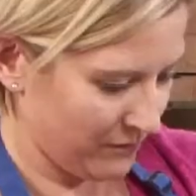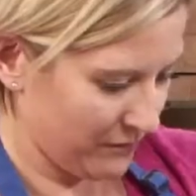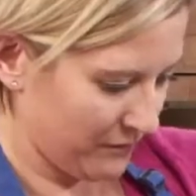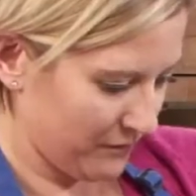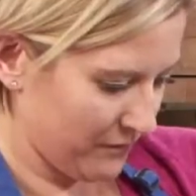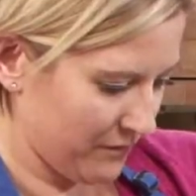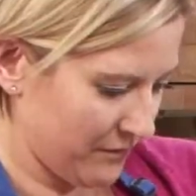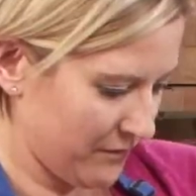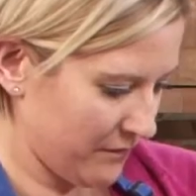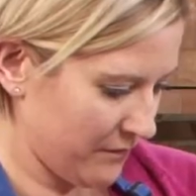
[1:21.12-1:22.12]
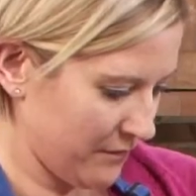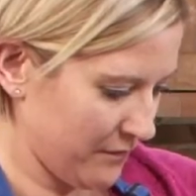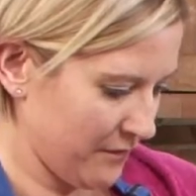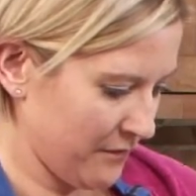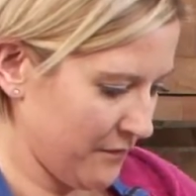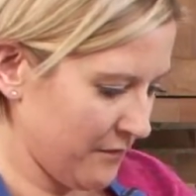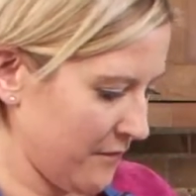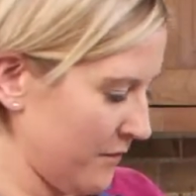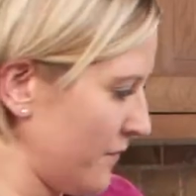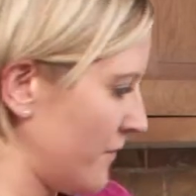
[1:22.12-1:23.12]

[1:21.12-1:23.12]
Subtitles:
Nothing is said.